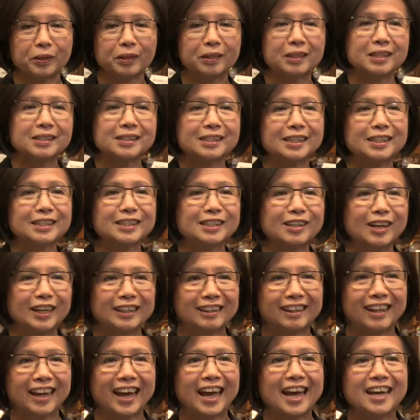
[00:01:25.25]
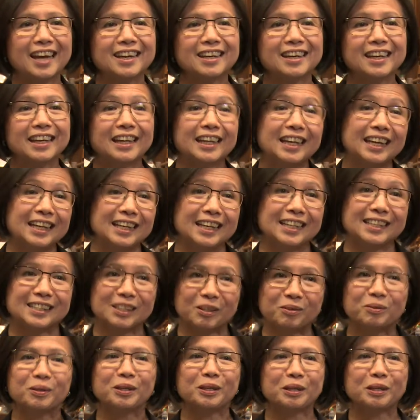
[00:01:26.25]
This is not the end, it
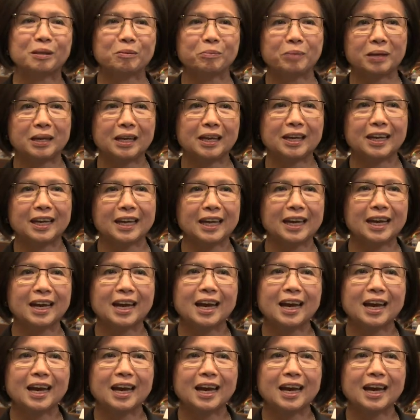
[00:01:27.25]
is only the beginning.